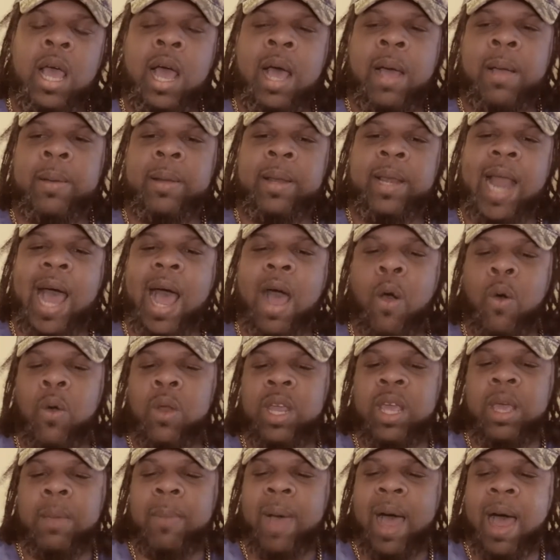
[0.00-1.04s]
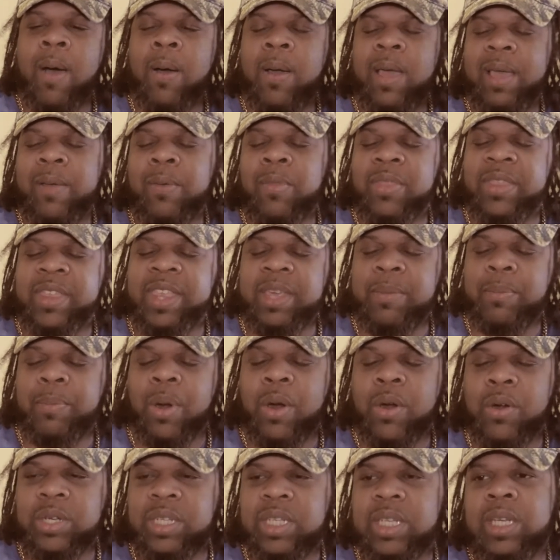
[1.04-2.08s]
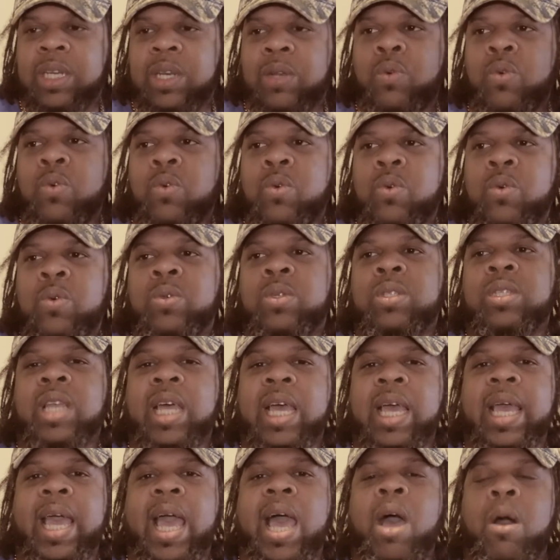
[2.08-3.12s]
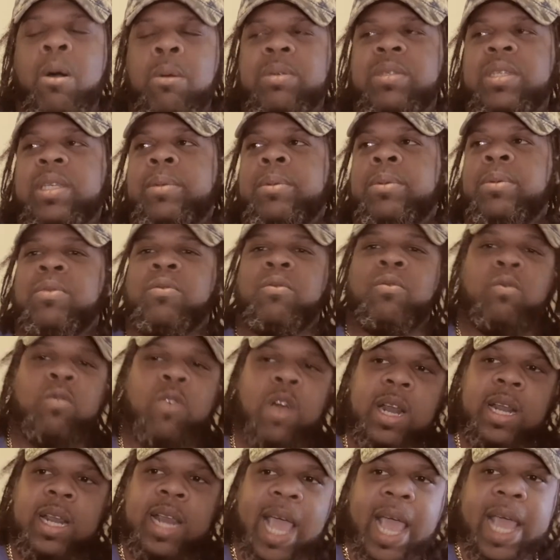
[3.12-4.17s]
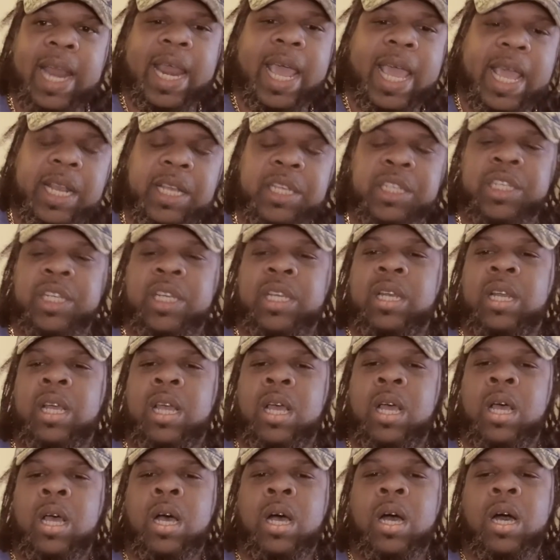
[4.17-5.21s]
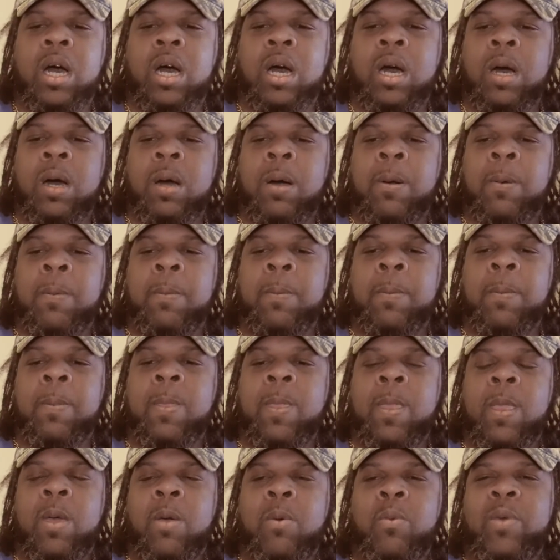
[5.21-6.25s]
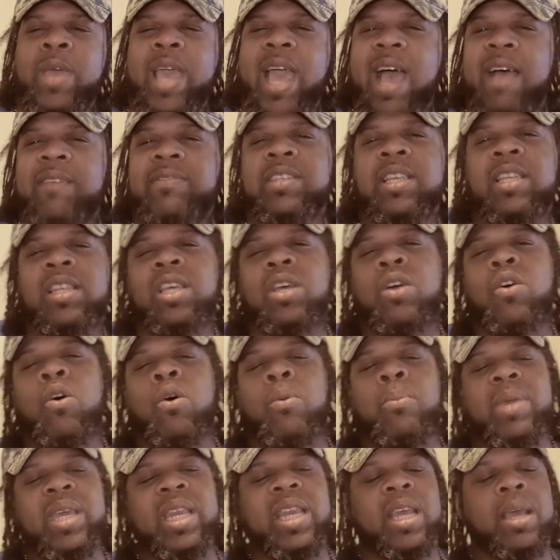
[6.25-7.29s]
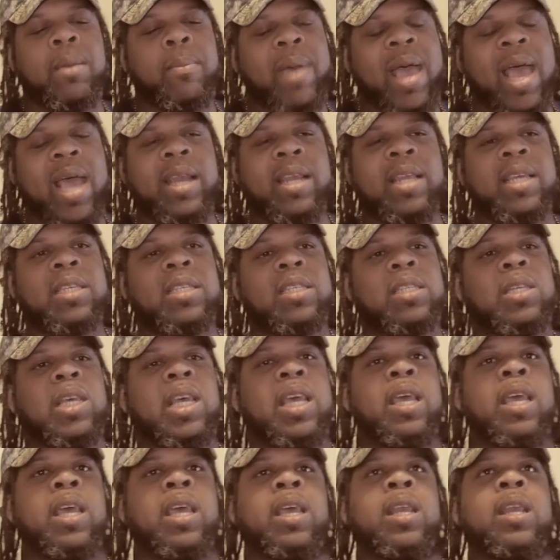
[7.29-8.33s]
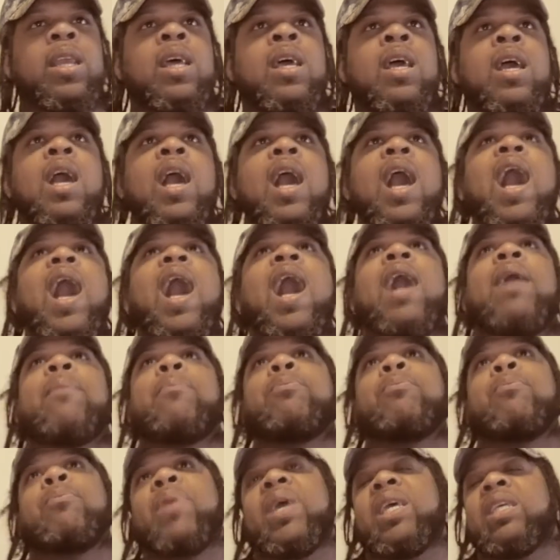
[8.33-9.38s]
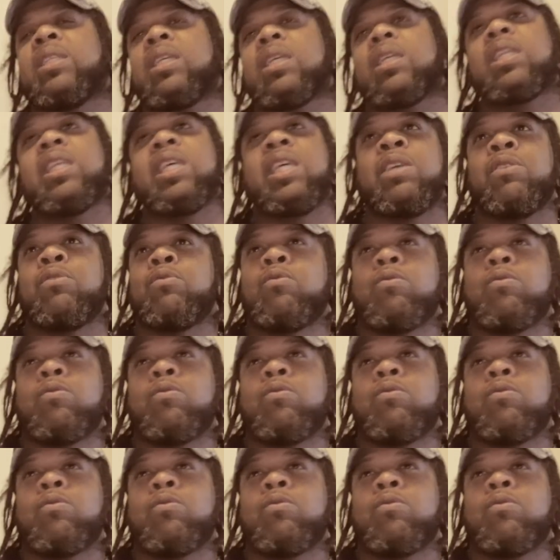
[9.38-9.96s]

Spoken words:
not only am I the person who like helps run that engine, we have something called Media Madness, and I basically